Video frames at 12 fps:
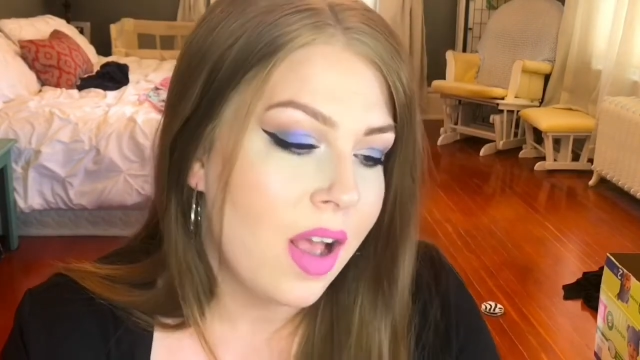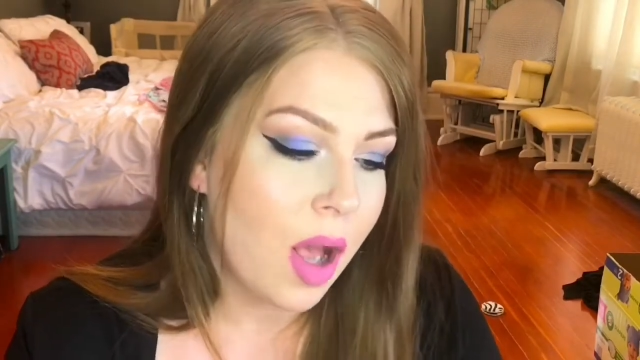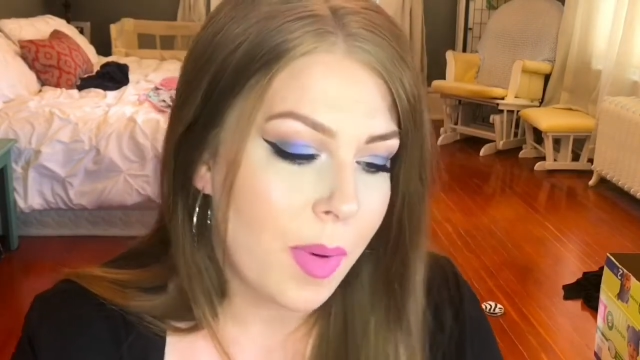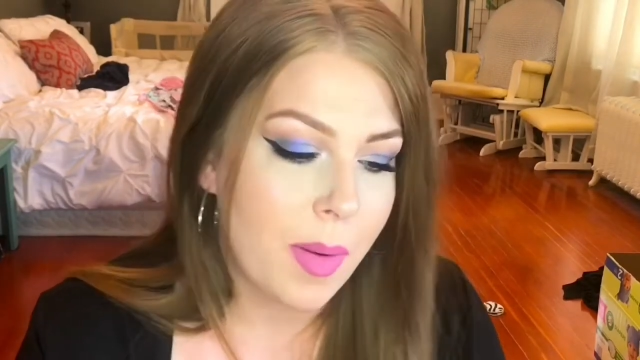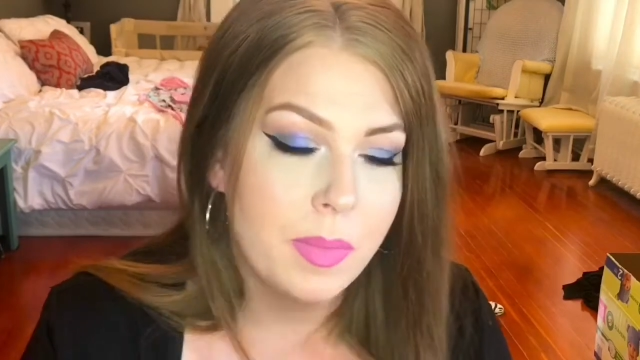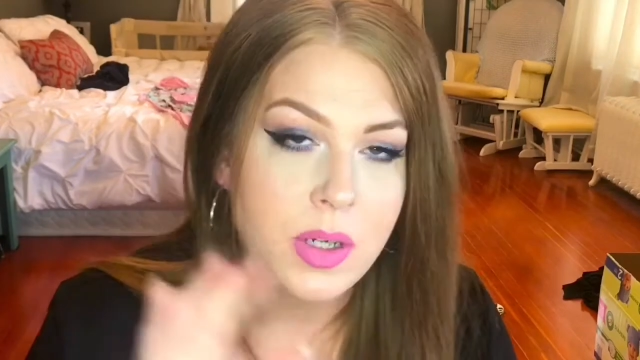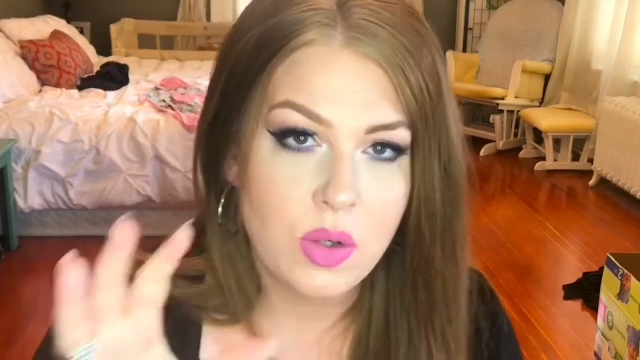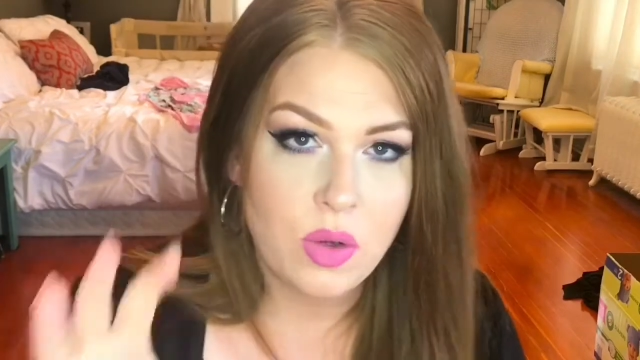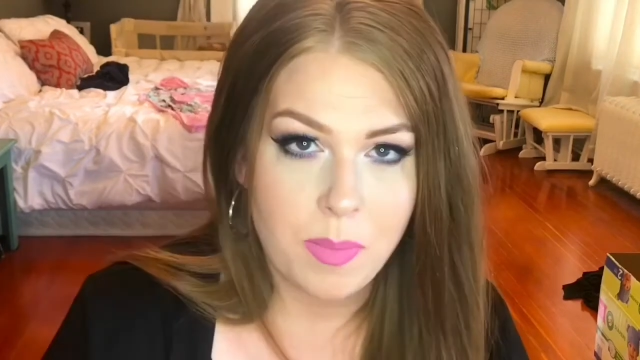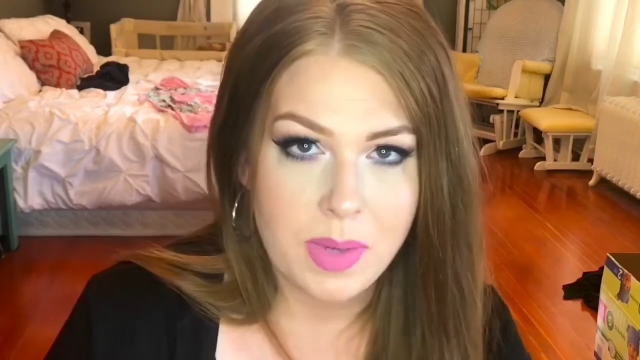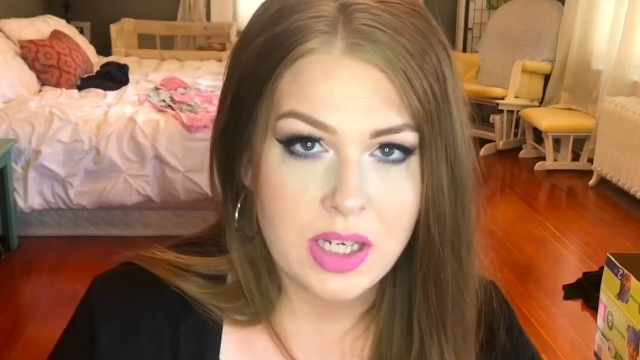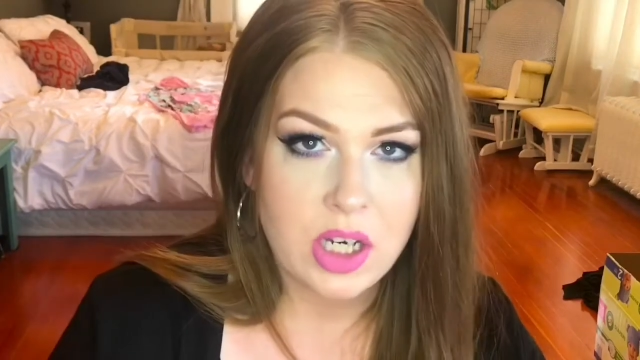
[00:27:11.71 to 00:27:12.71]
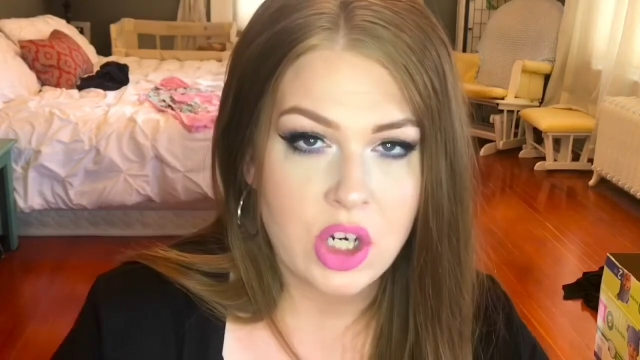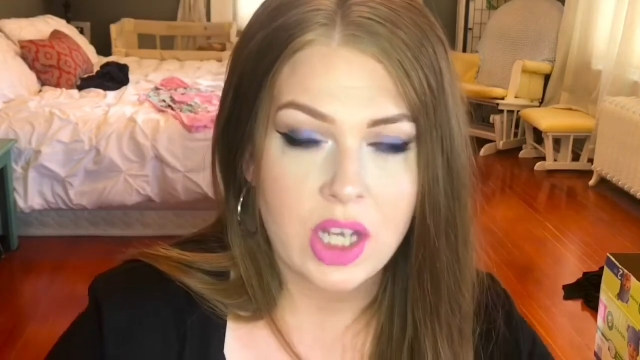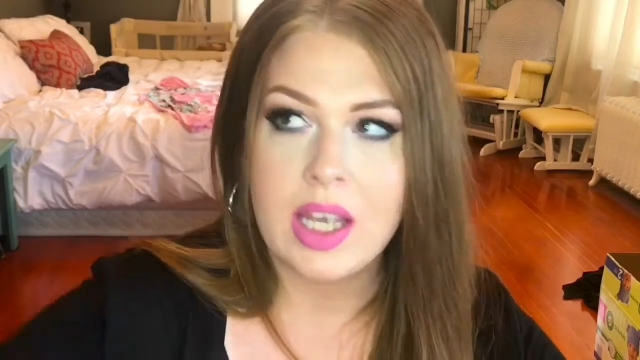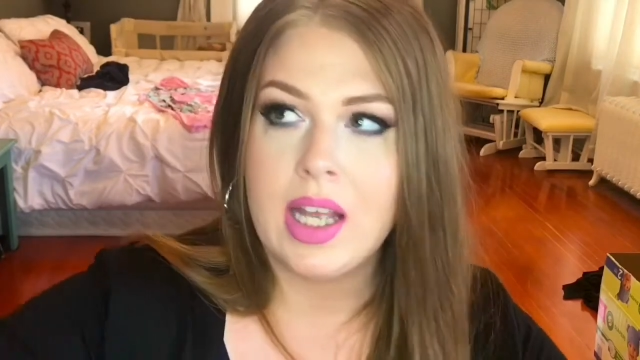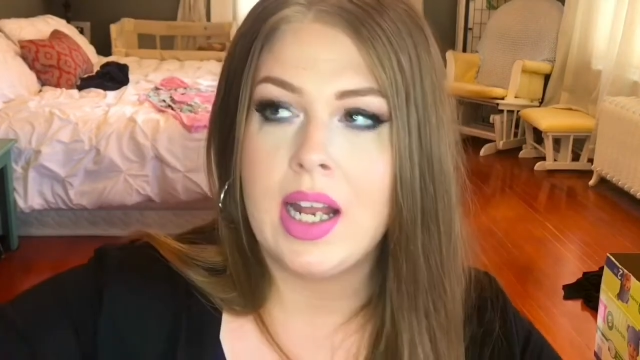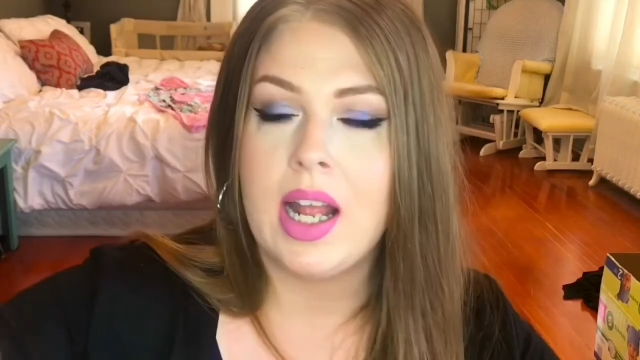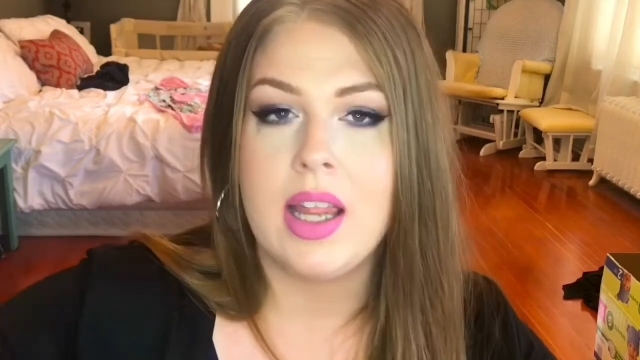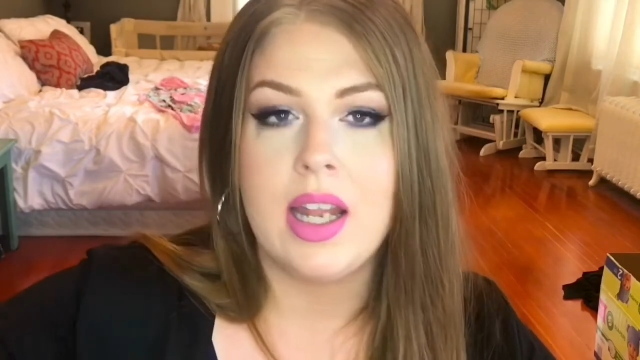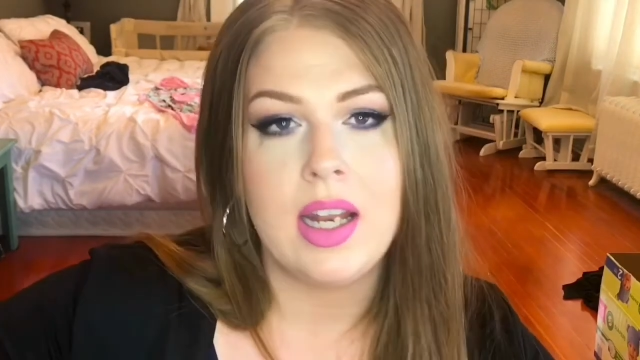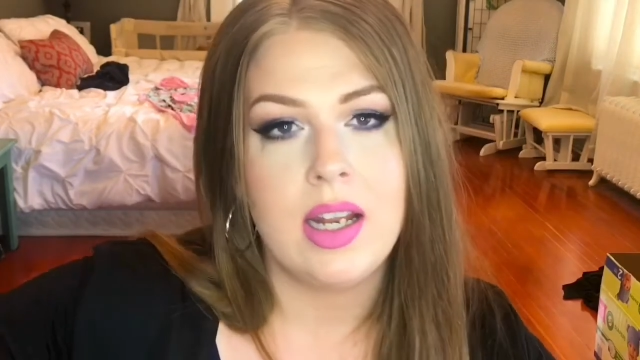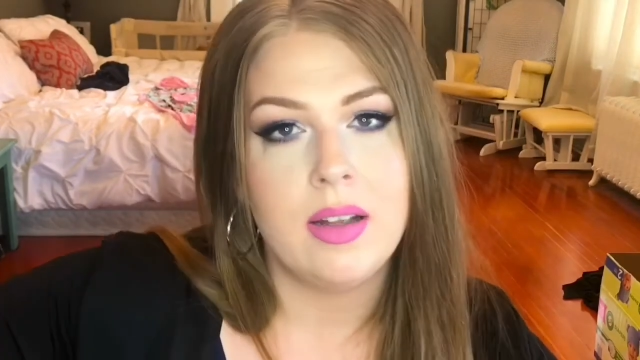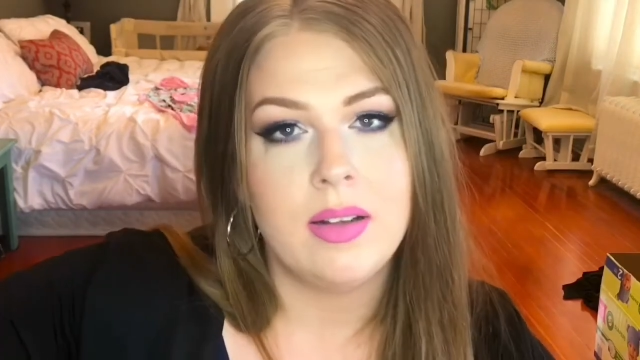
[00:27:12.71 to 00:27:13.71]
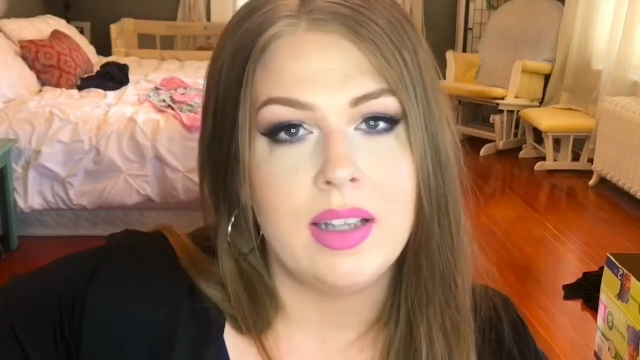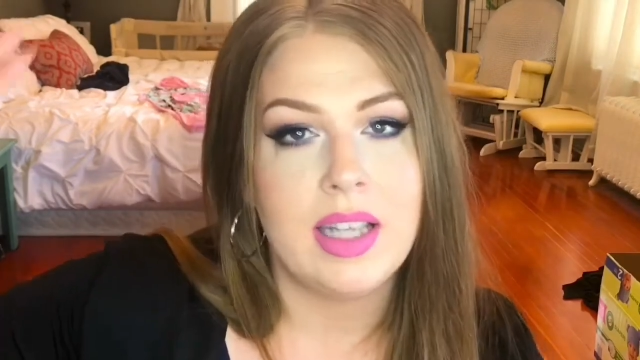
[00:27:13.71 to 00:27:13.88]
I'll probably do a midday check-in and then a